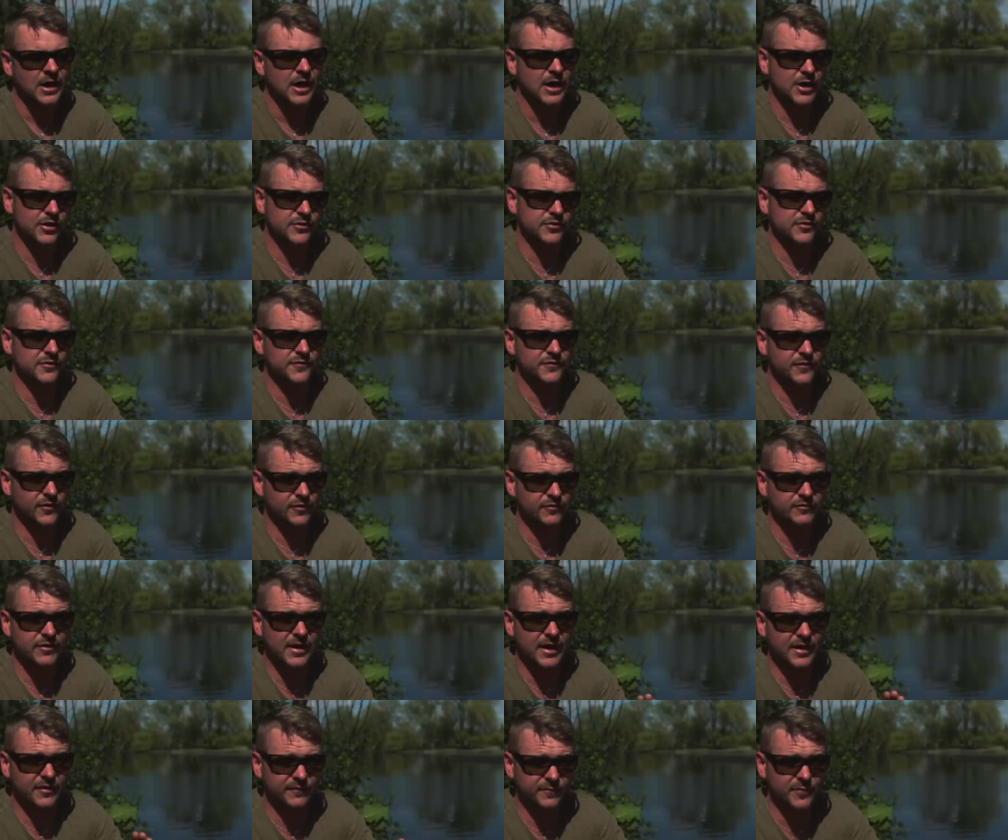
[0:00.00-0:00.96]
And I just thought,
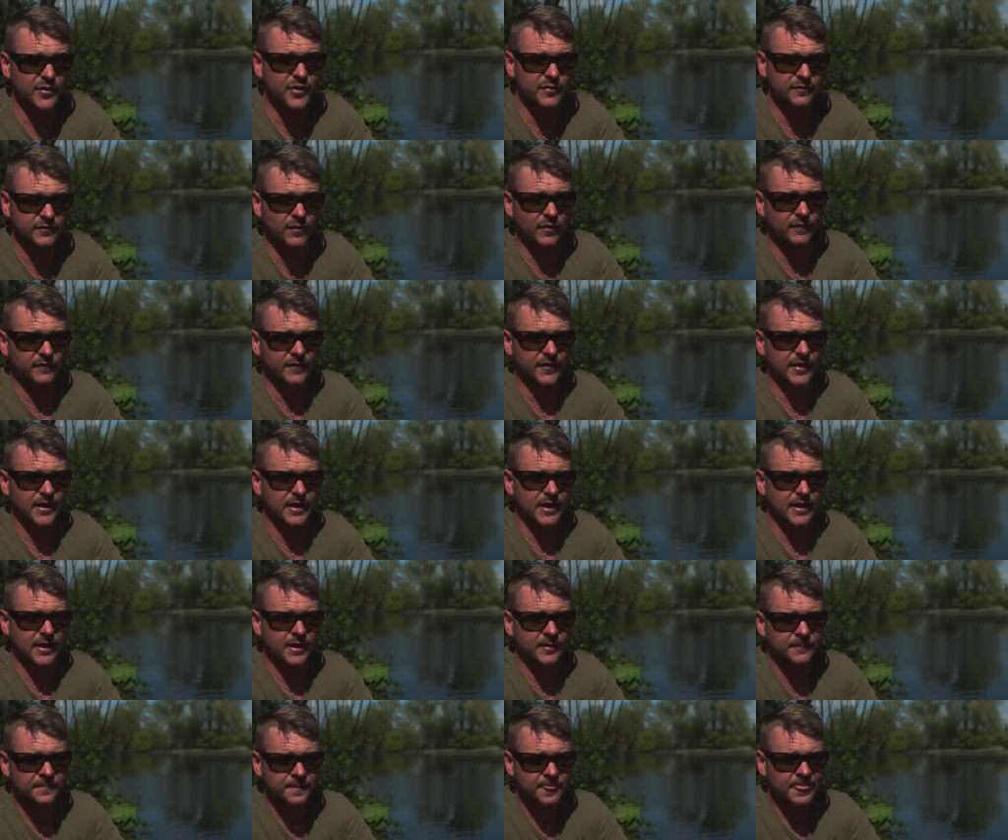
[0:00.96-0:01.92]
right, they've moved over
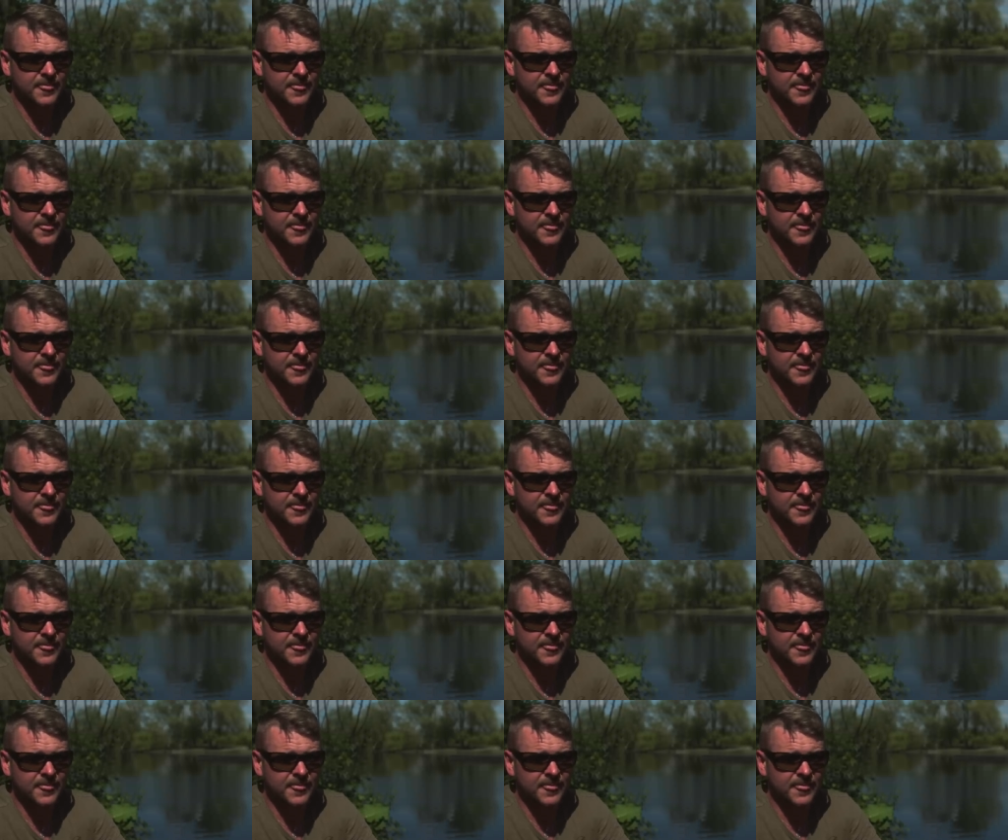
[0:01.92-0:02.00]
there.